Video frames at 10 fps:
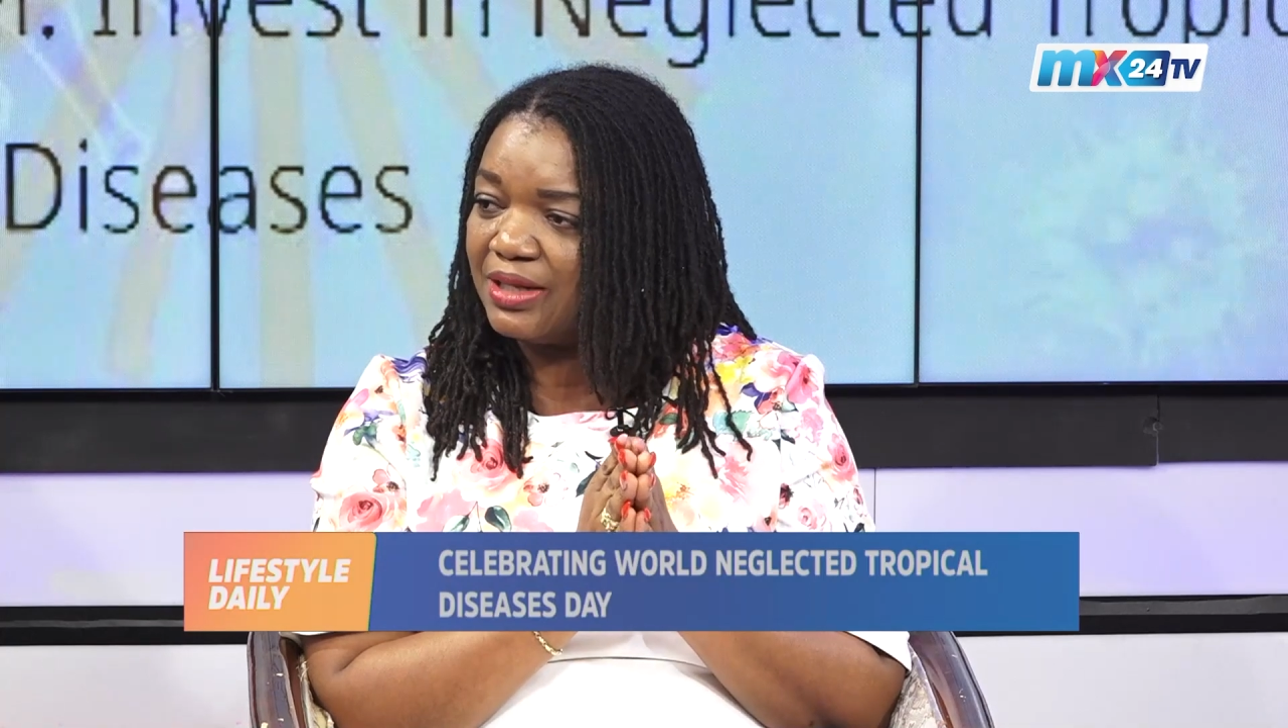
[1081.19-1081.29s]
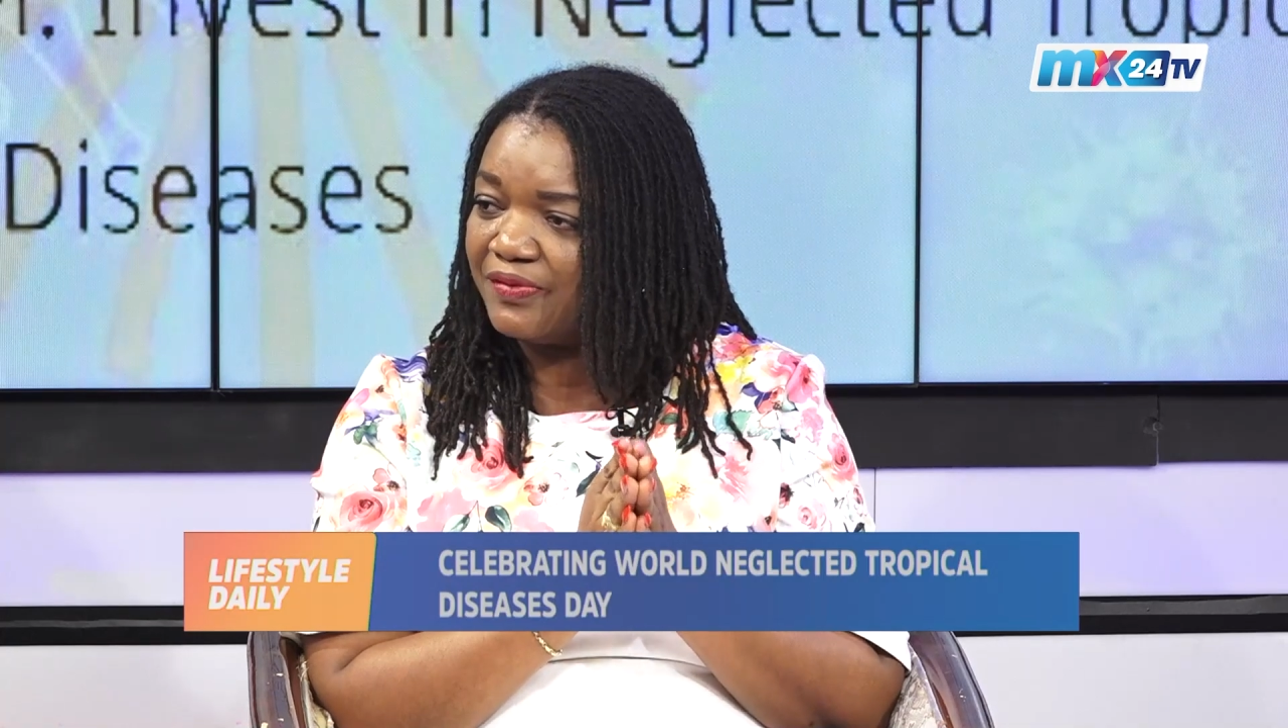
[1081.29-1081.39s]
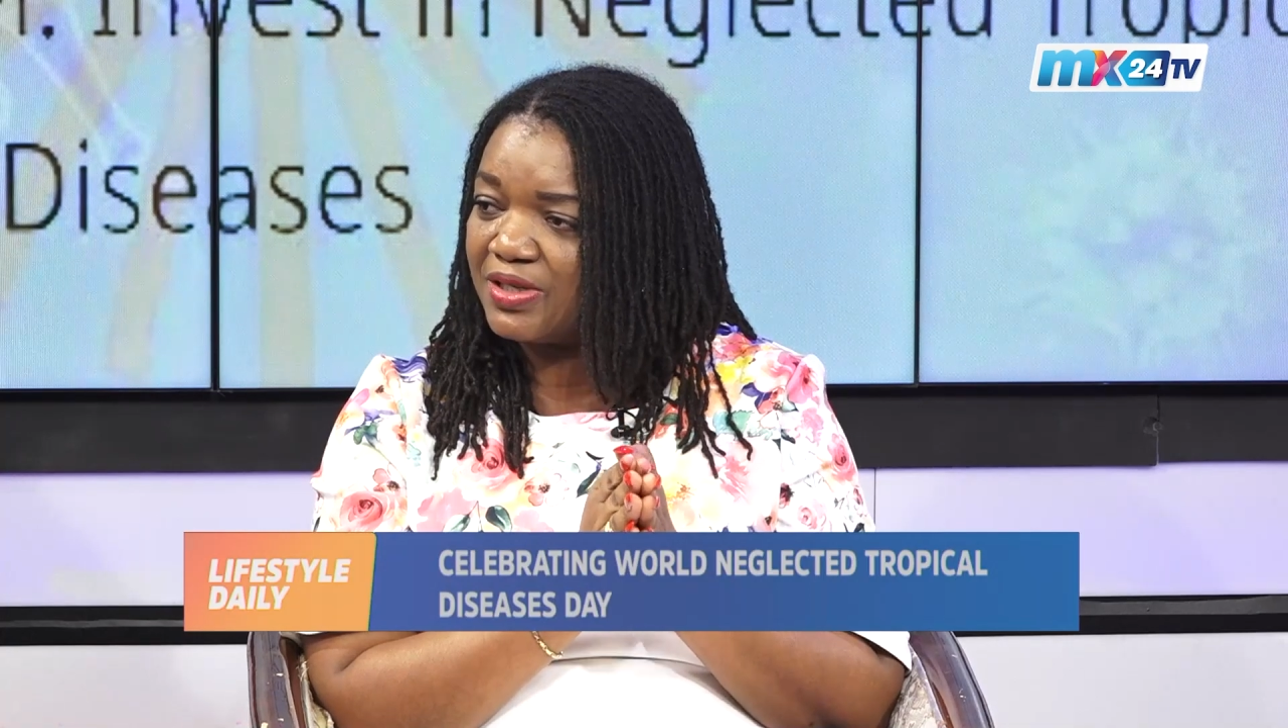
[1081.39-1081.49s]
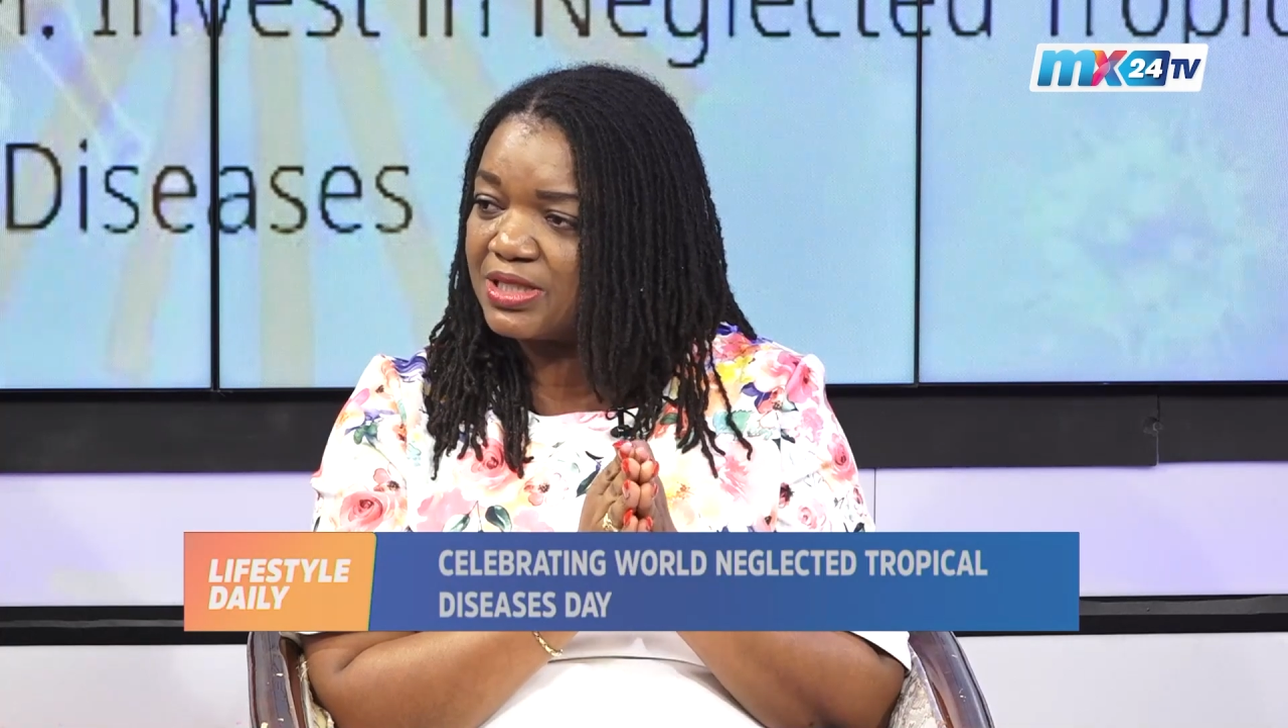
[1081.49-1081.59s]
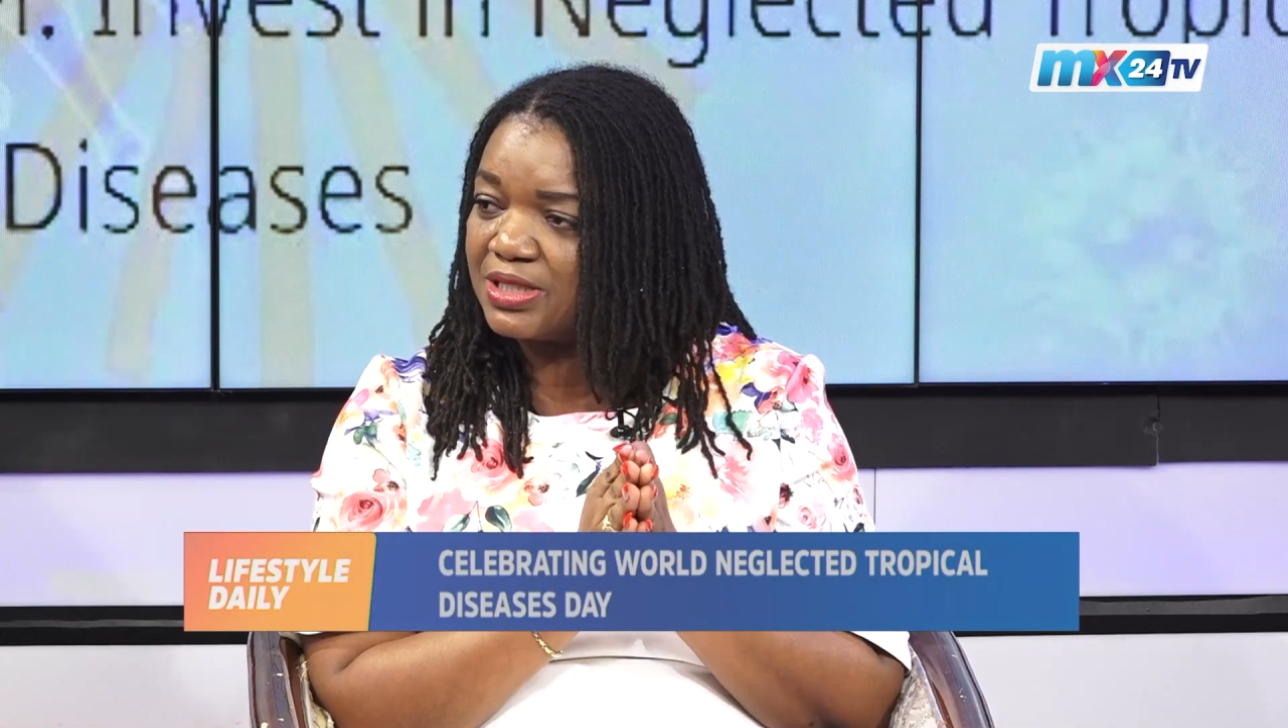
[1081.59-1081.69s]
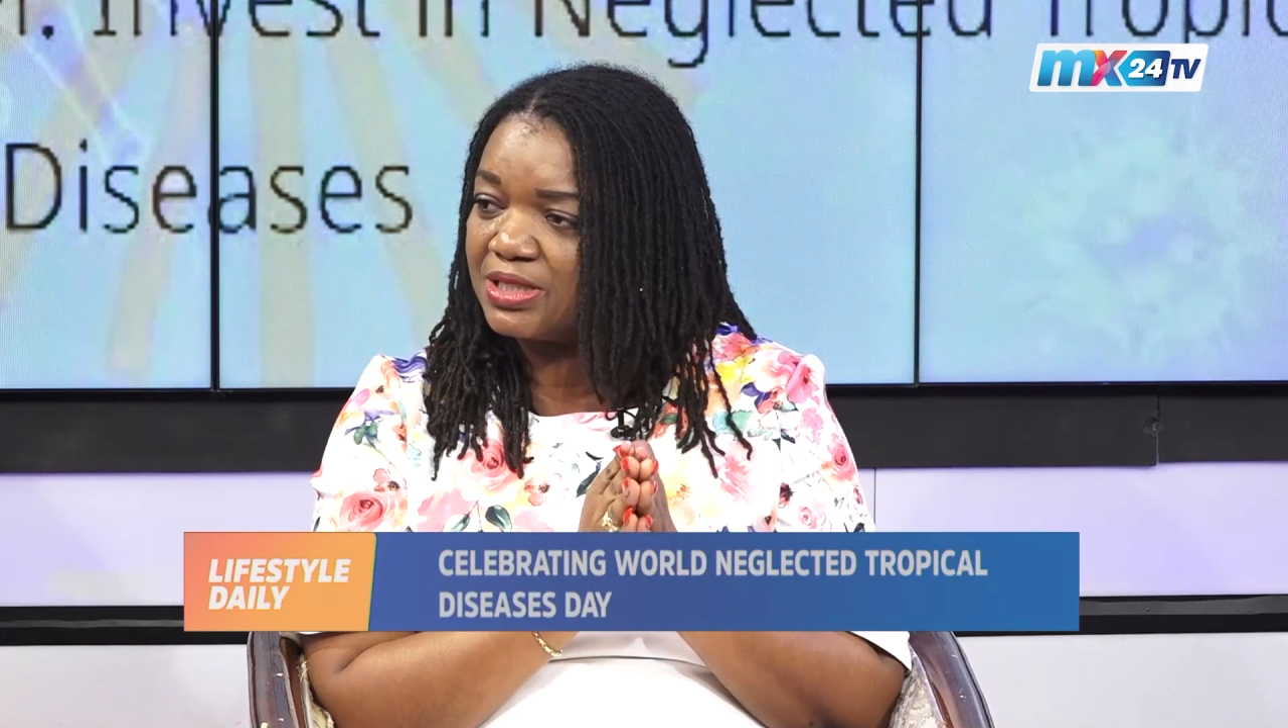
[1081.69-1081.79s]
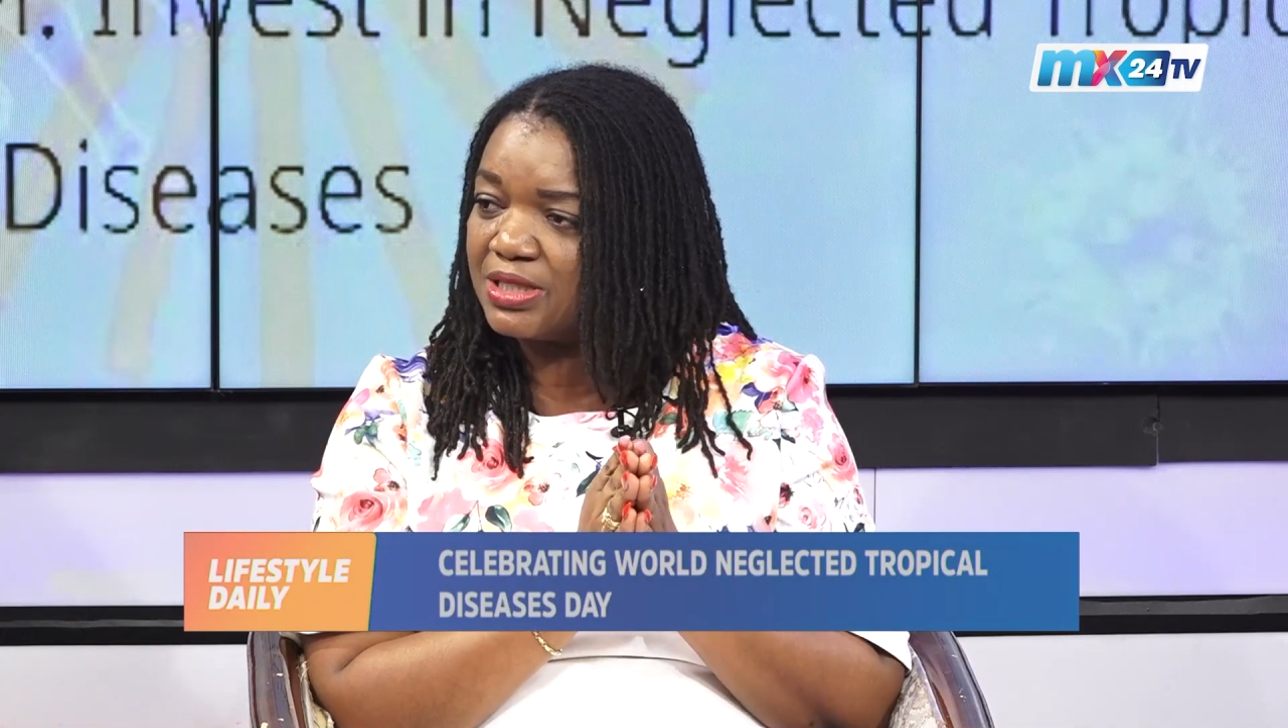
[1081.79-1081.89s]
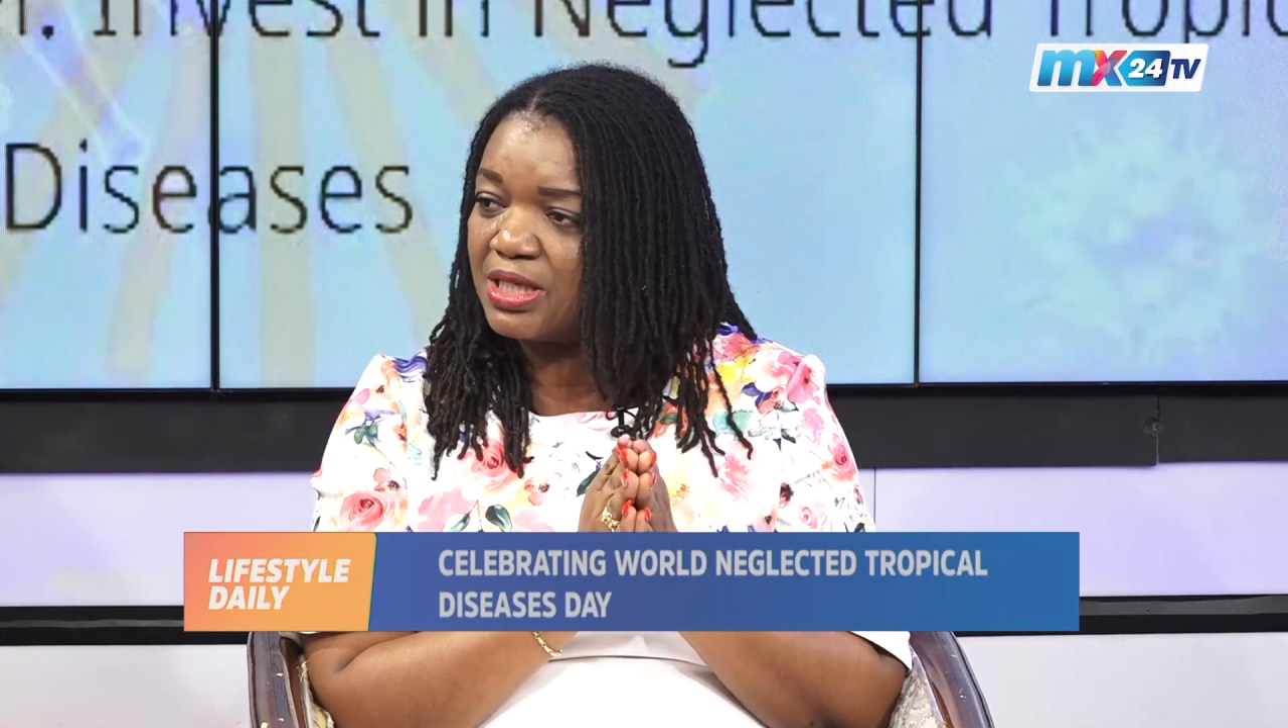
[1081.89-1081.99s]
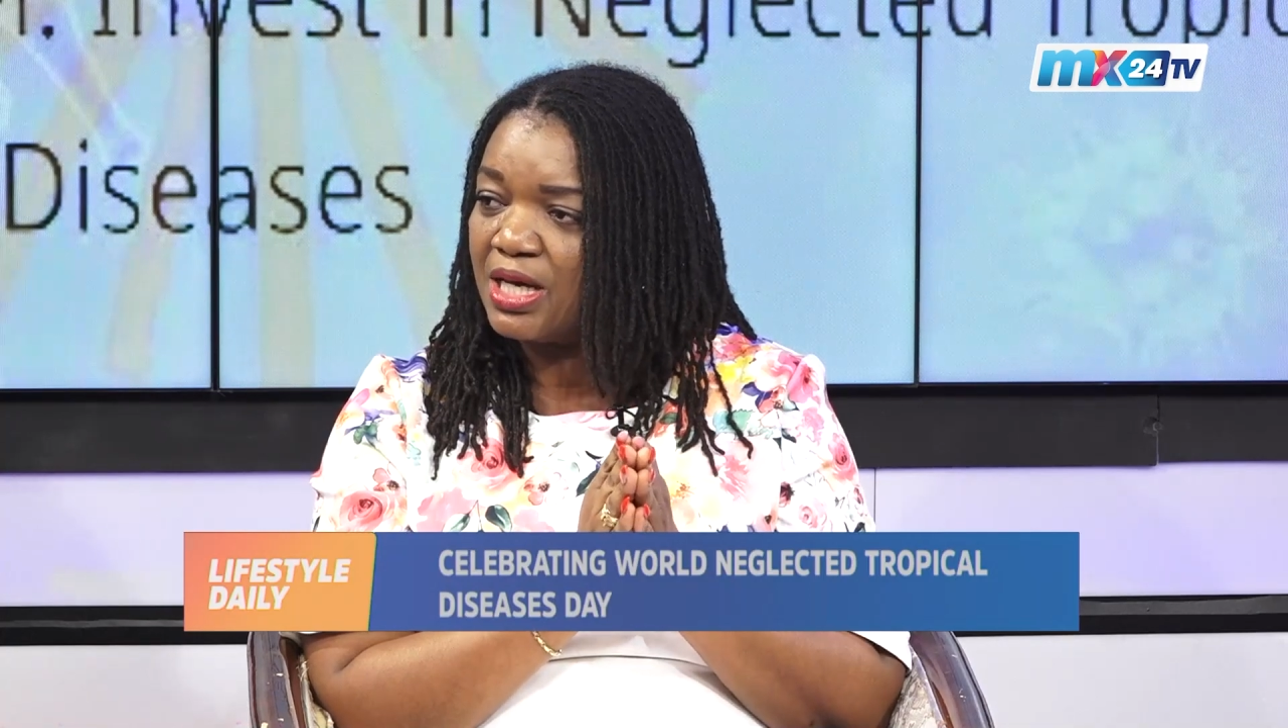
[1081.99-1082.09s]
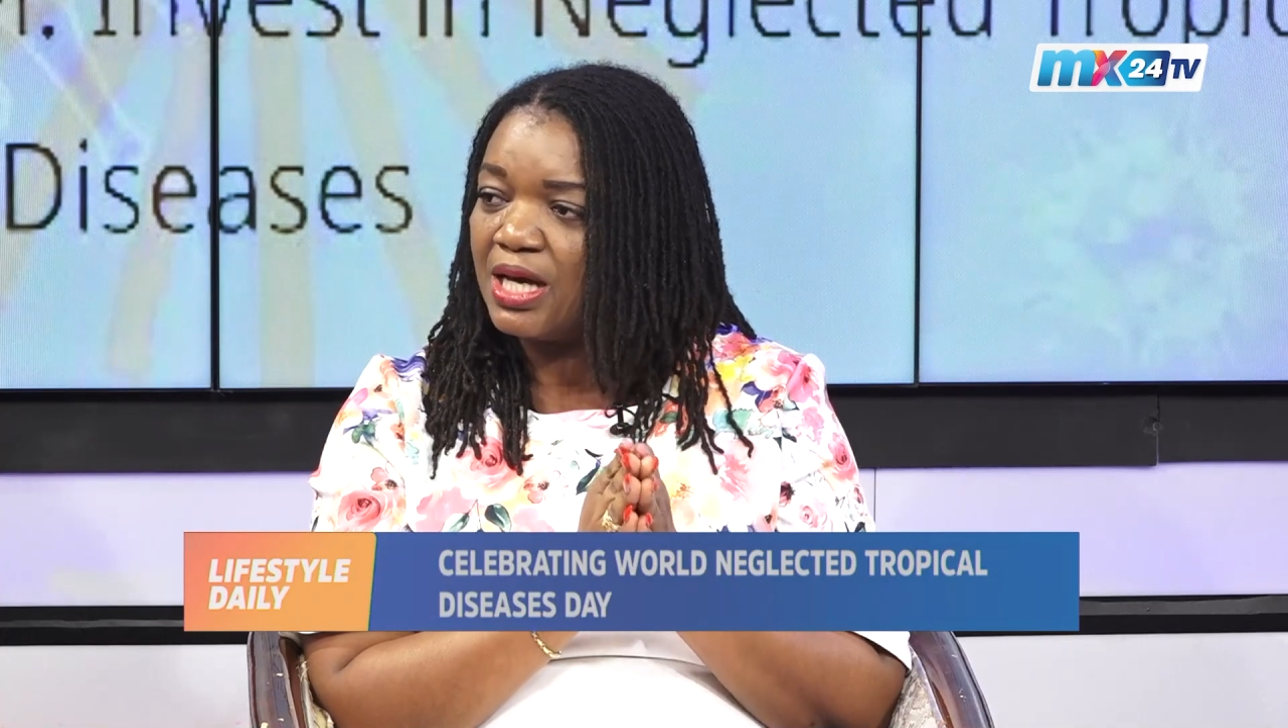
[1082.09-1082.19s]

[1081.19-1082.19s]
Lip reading: facility,